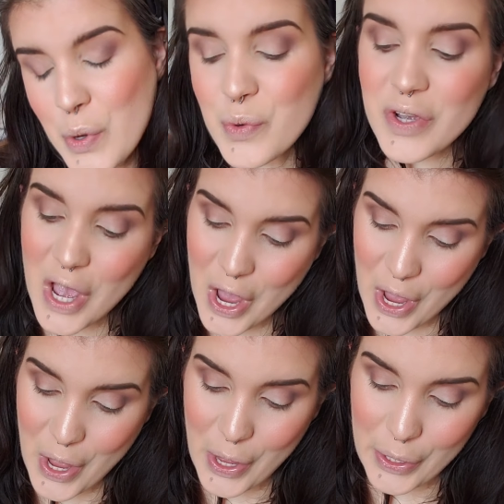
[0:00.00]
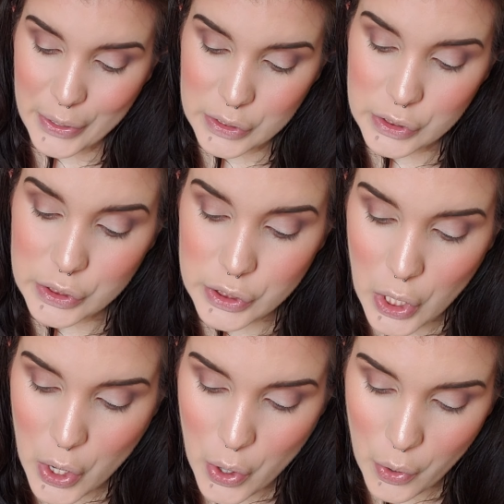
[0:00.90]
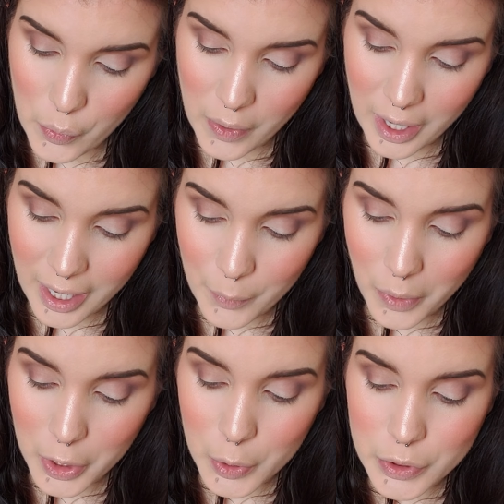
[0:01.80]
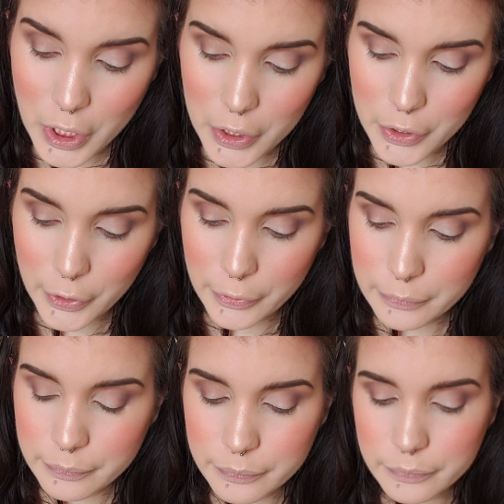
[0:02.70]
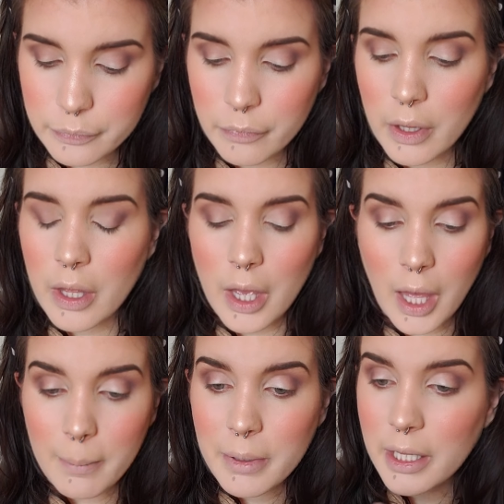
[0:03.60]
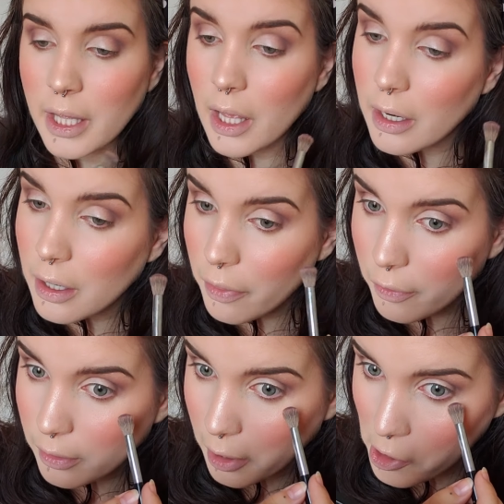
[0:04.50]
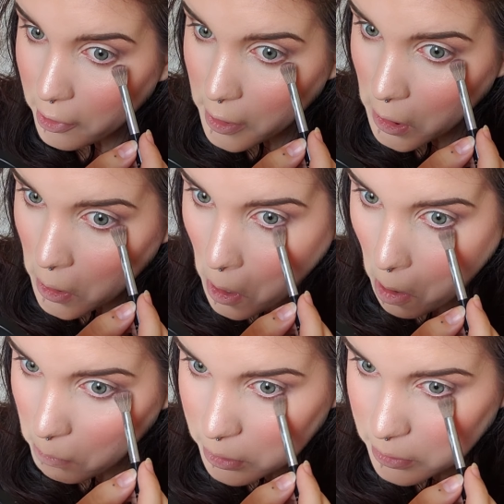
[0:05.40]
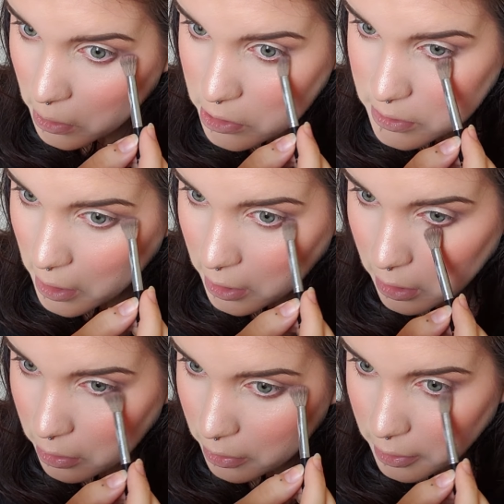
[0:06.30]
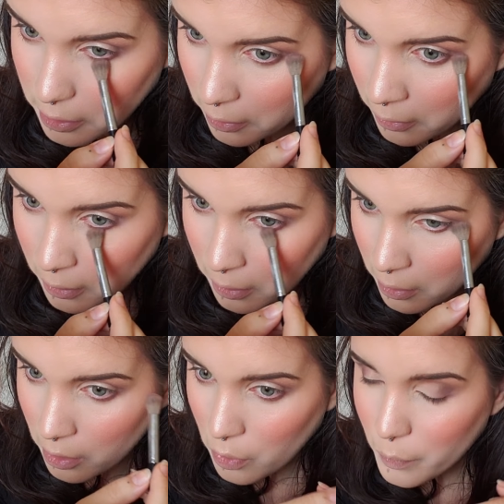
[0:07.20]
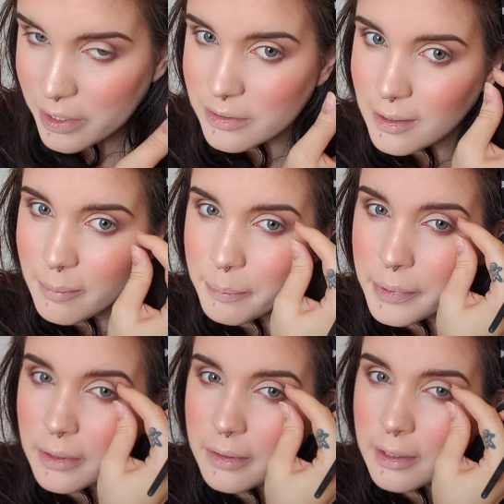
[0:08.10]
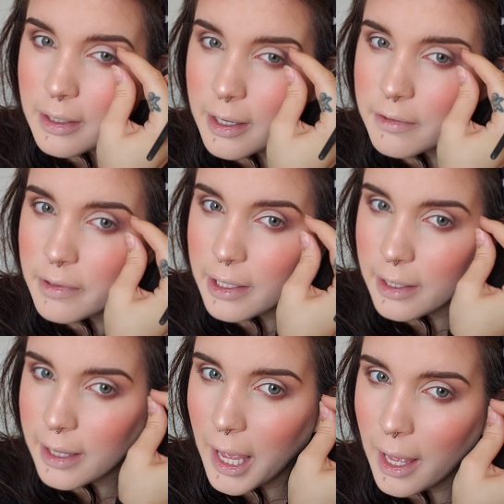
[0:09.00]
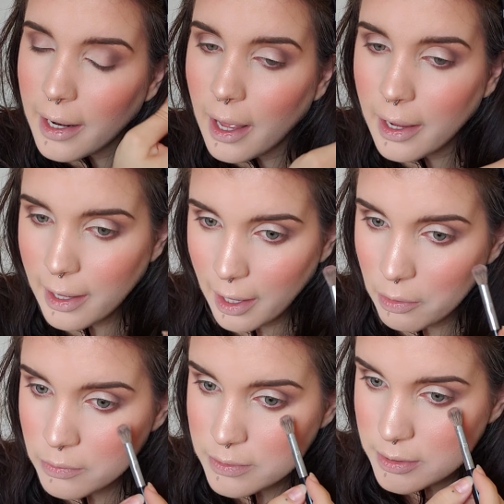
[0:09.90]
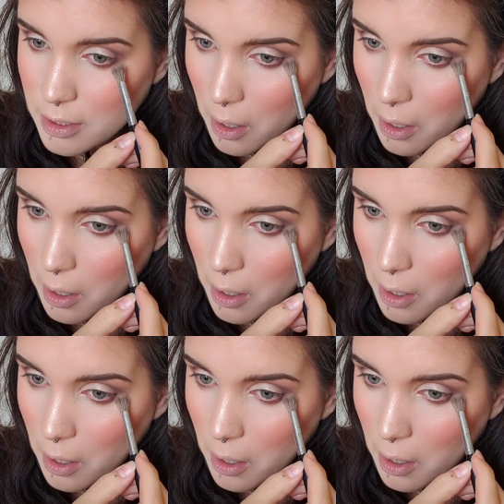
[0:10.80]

Okay, so I want to go darker. I'm going to get another layer here. I'm actually going to just take it under here. We can start building kind of like a cat eye out.